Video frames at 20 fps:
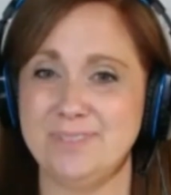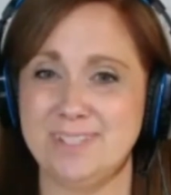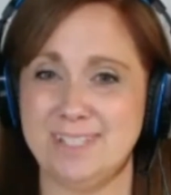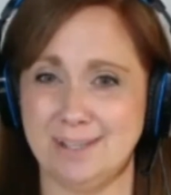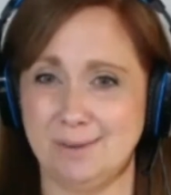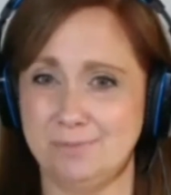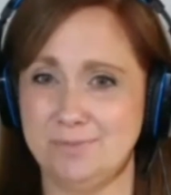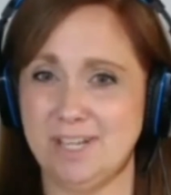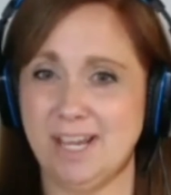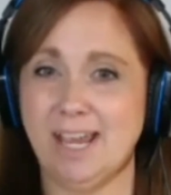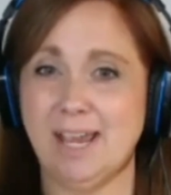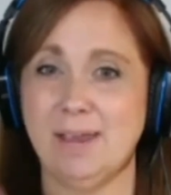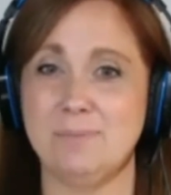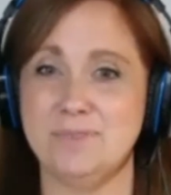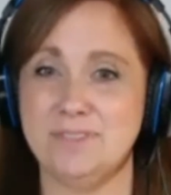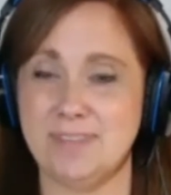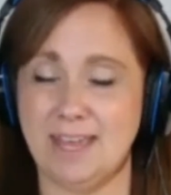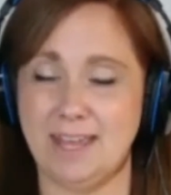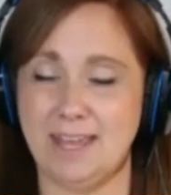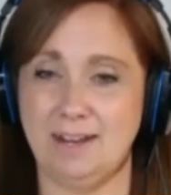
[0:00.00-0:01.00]

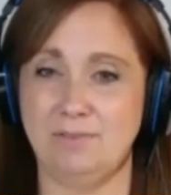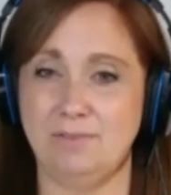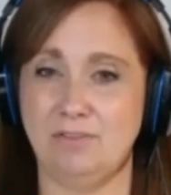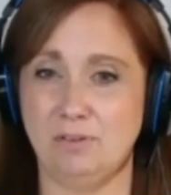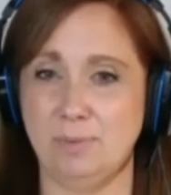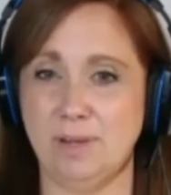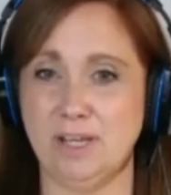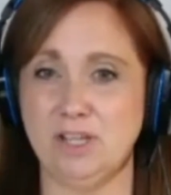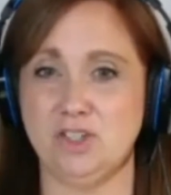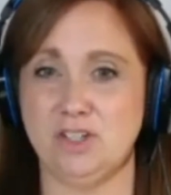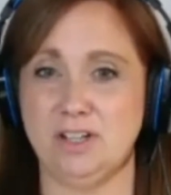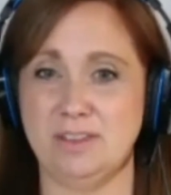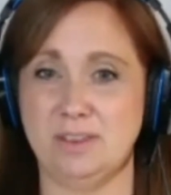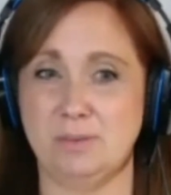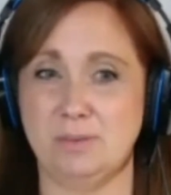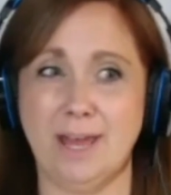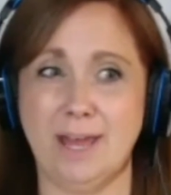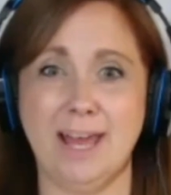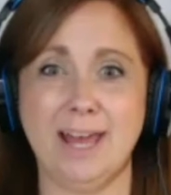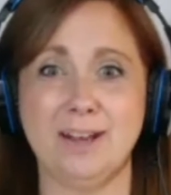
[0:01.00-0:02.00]
Sometimes that information at the
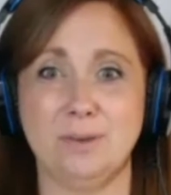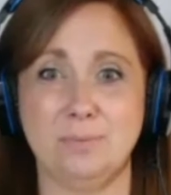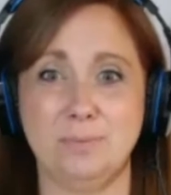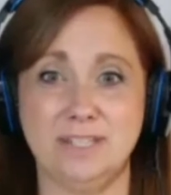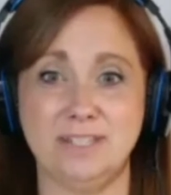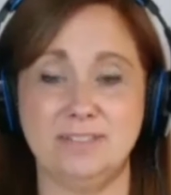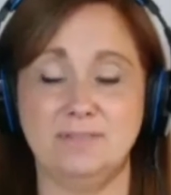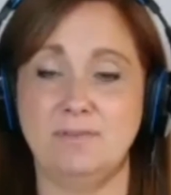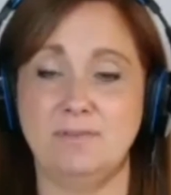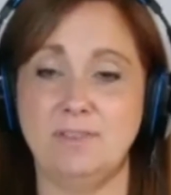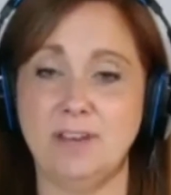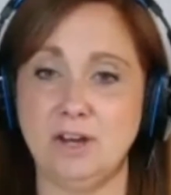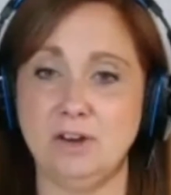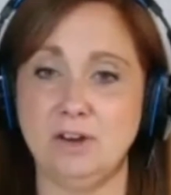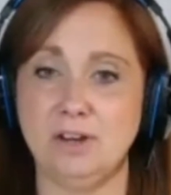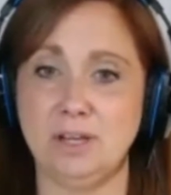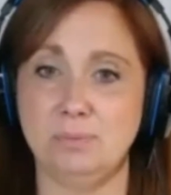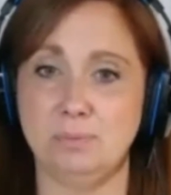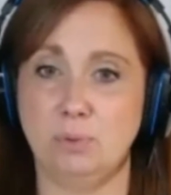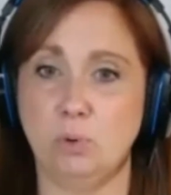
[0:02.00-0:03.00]
bottom is
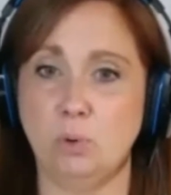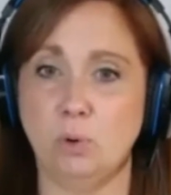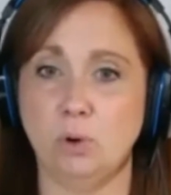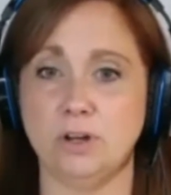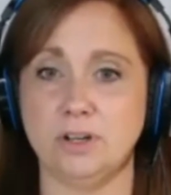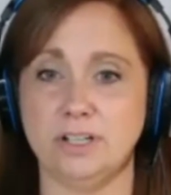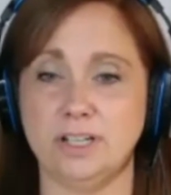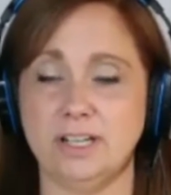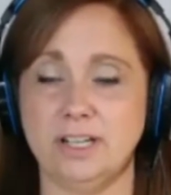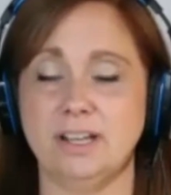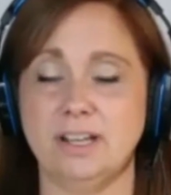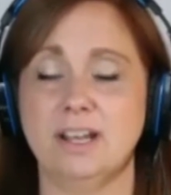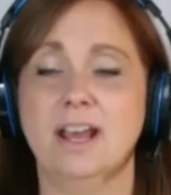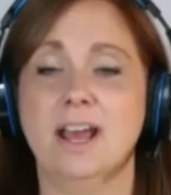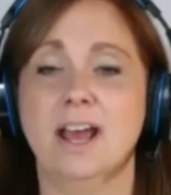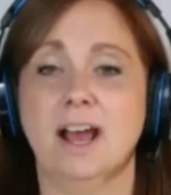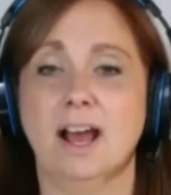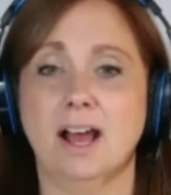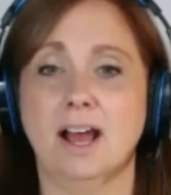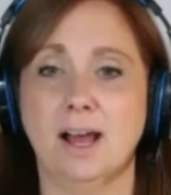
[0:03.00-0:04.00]
very important,
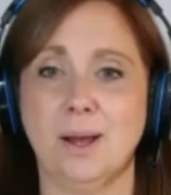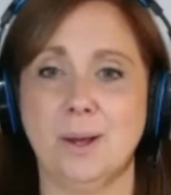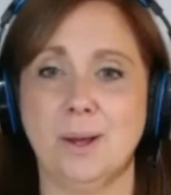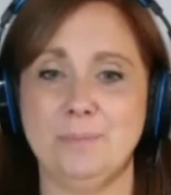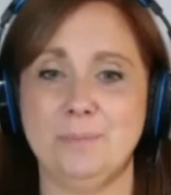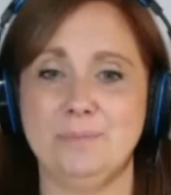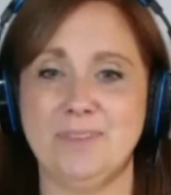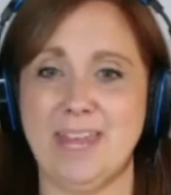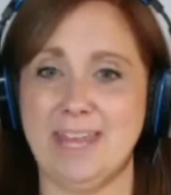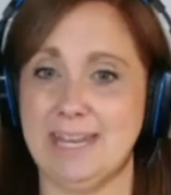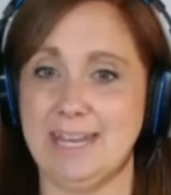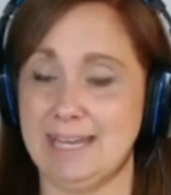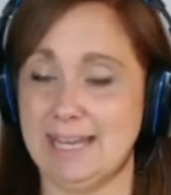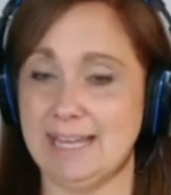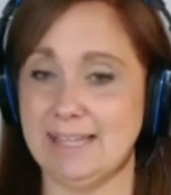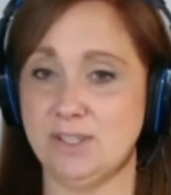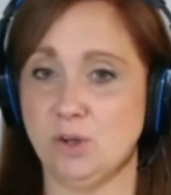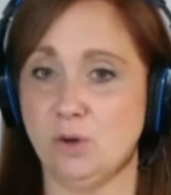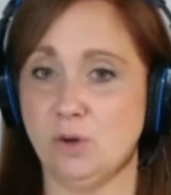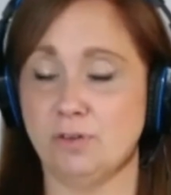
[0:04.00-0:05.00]
and it
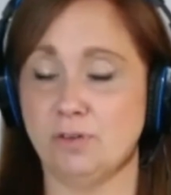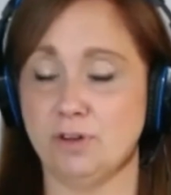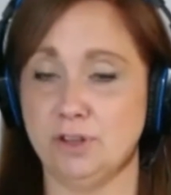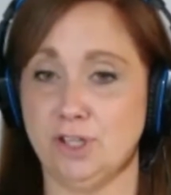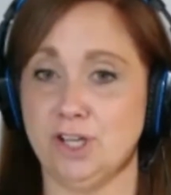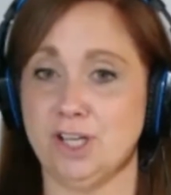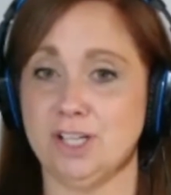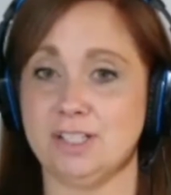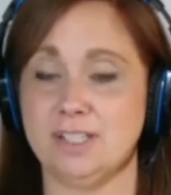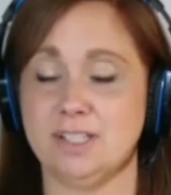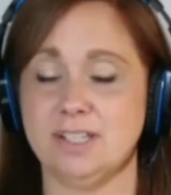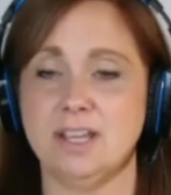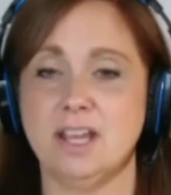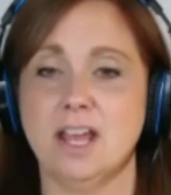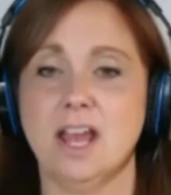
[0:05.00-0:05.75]
gets overlooked.